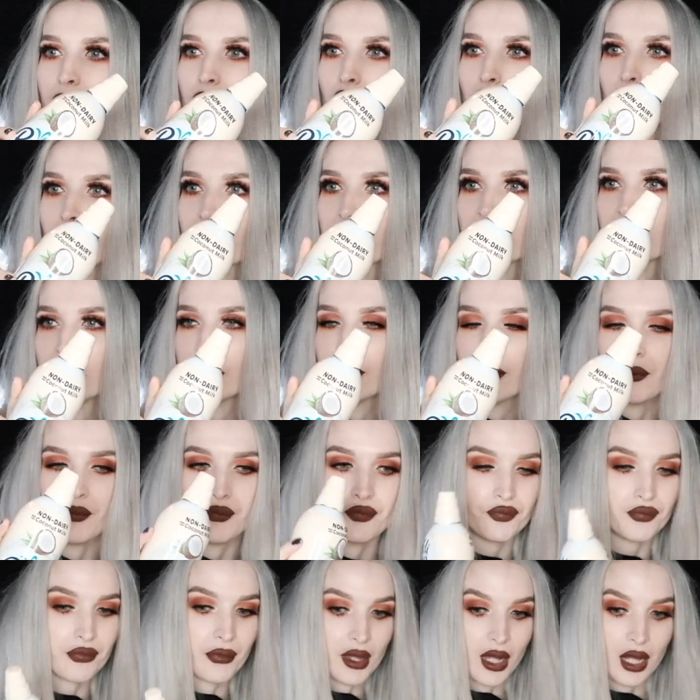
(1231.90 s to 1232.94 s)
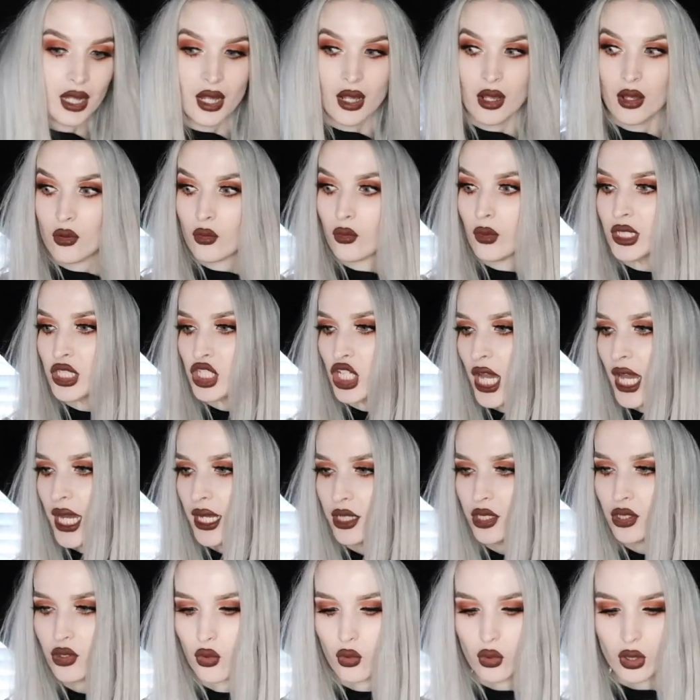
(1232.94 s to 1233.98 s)
cream, which I
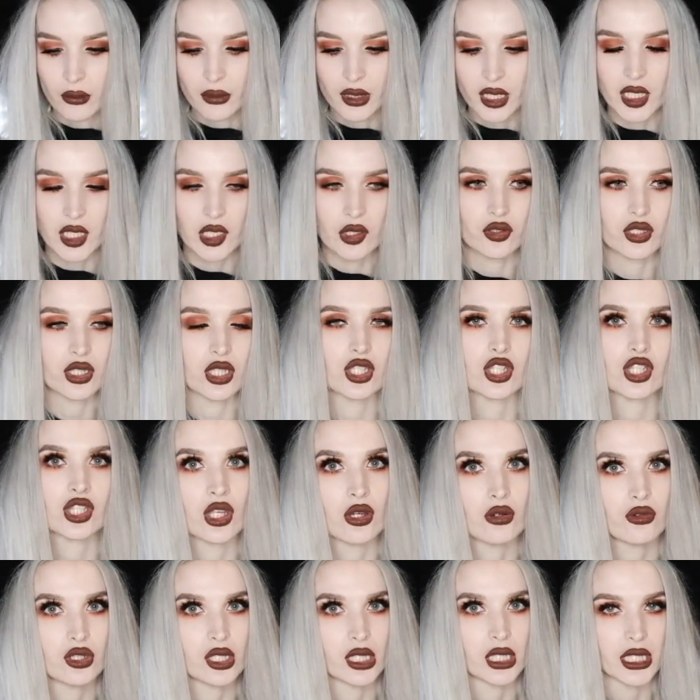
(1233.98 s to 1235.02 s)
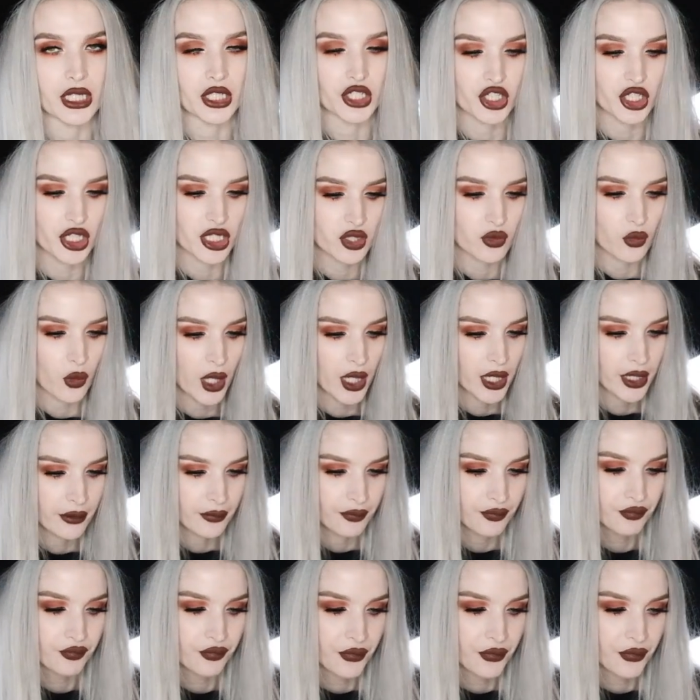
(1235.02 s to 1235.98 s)
normally use the So Delicious one,